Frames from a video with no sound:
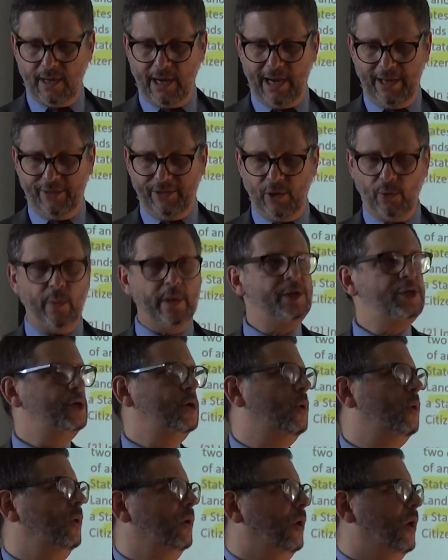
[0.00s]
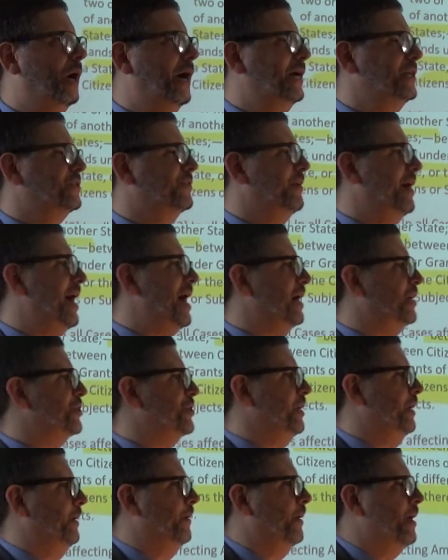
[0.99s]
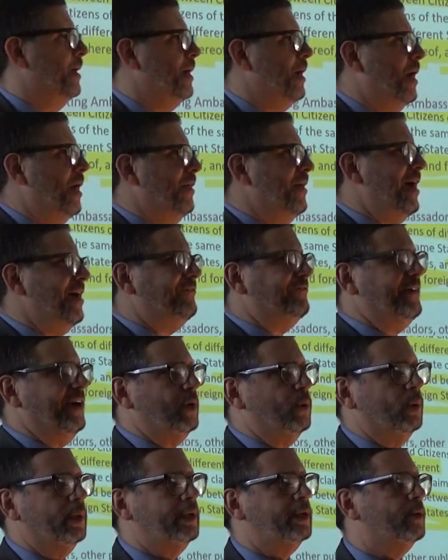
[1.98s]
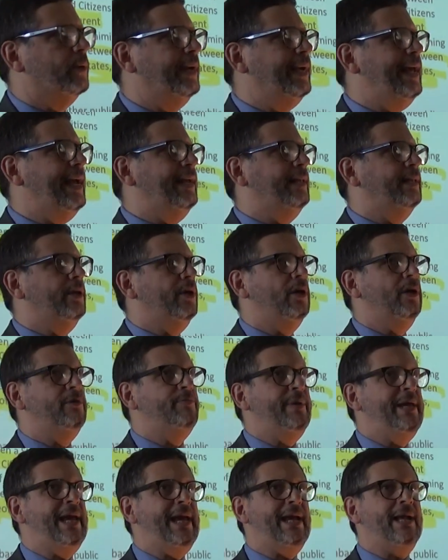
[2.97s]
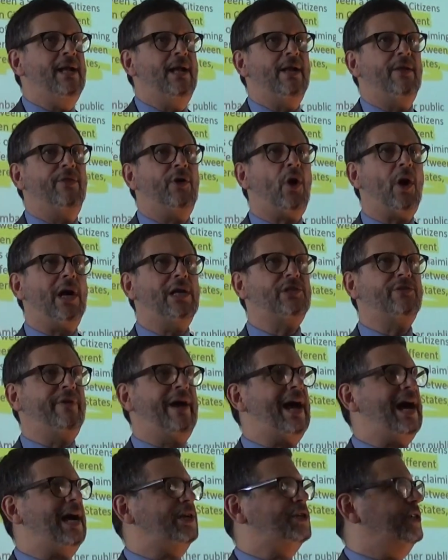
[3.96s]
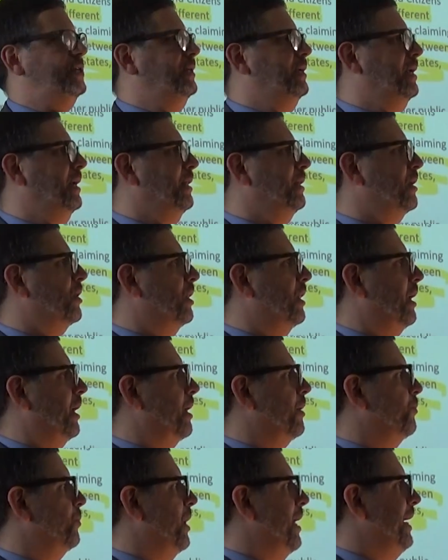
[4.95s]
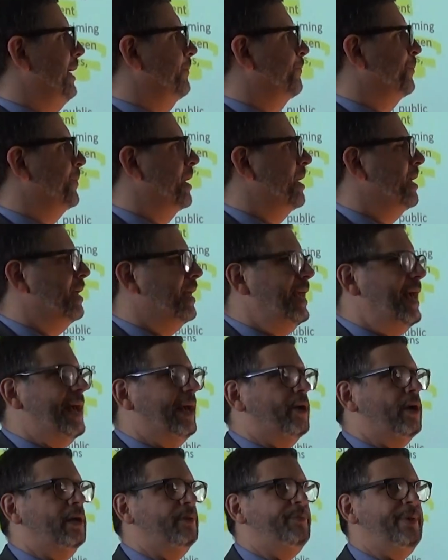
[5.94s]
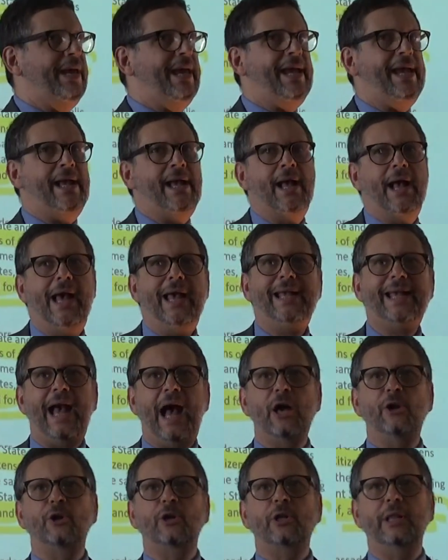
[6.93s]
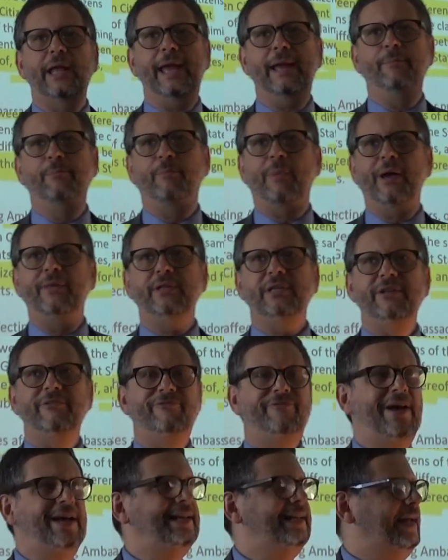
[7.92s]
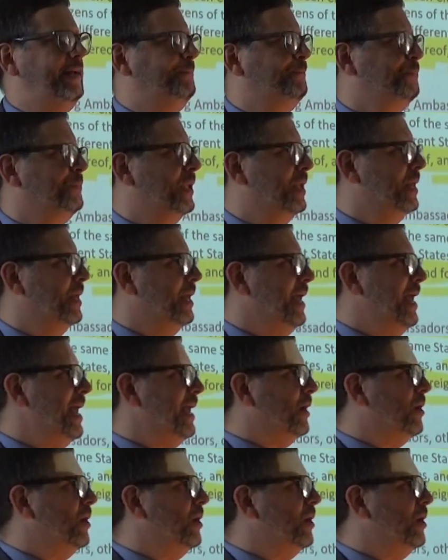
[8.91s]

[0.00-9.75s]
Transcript: in the original cause of action. That federal ingredient could be the cause of action in the complaint. It could be a counterclaim by the defendant. It